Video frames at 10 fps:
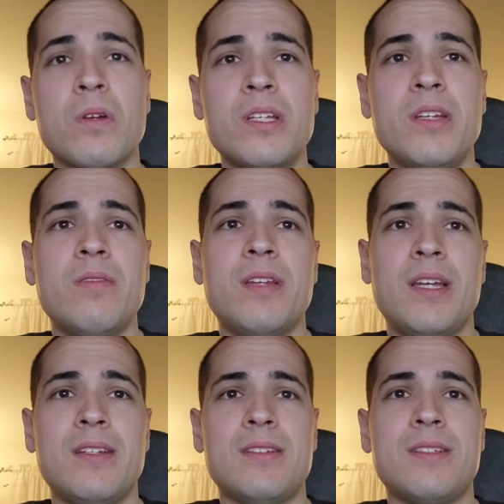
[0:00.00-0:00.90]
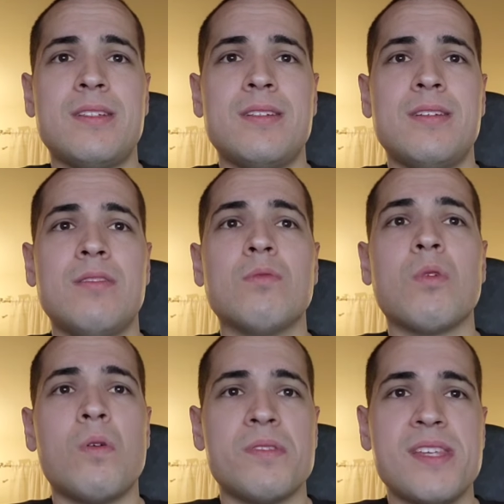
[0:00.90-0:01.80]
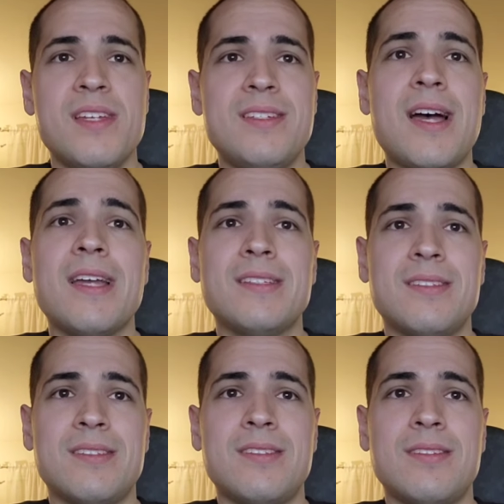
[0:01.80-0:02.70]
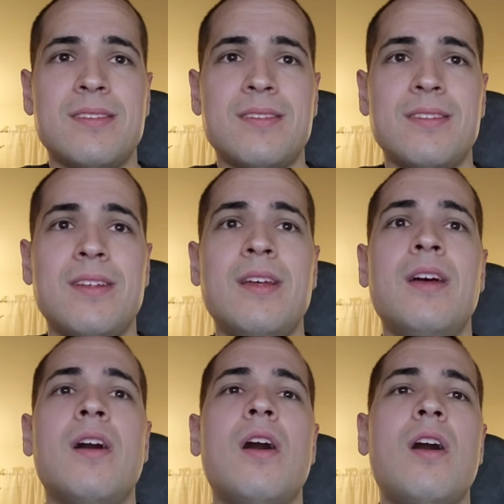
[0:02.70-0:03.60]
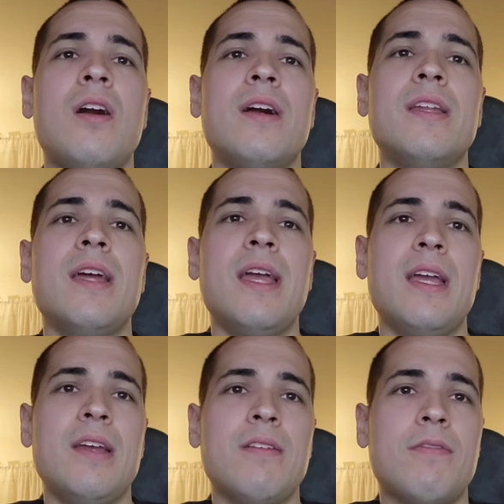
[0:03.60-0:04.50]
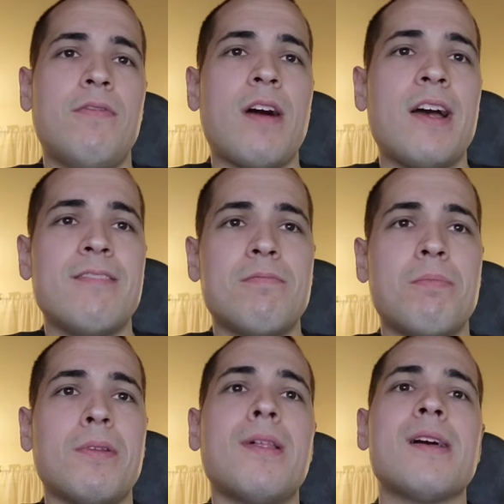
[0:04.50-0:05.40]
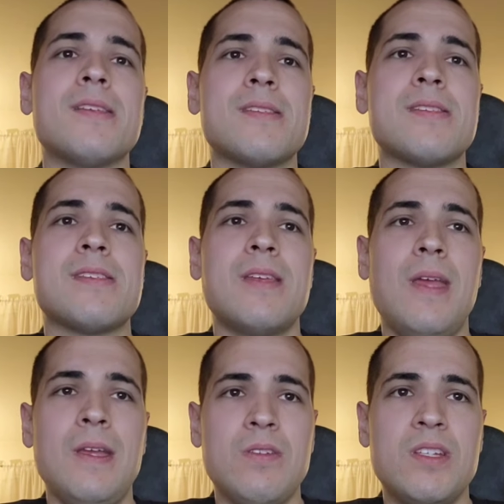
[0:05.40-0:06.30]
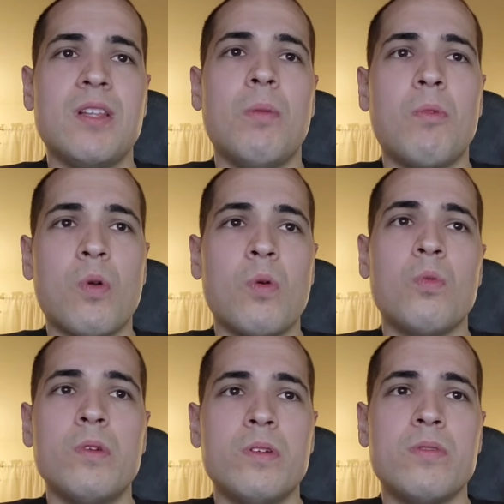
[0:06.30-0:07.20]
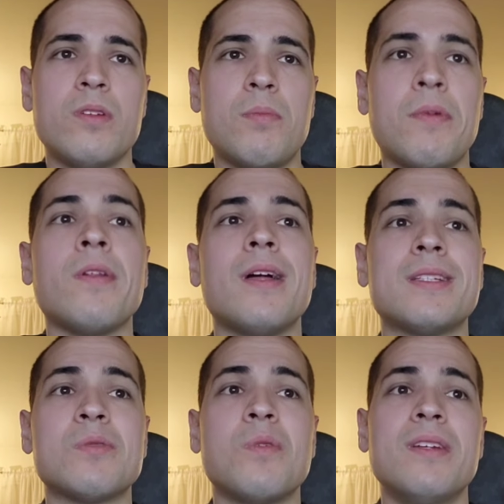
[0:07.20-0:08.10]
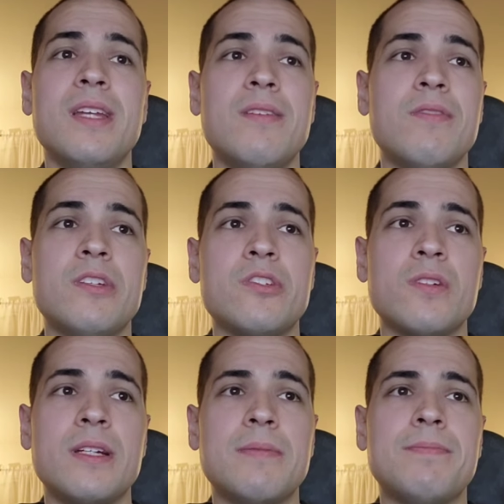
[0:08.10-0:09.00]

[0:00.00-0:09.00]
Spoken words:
unit rolls a dice. On a 5+, you deal a mortal wound, +1 to infantry.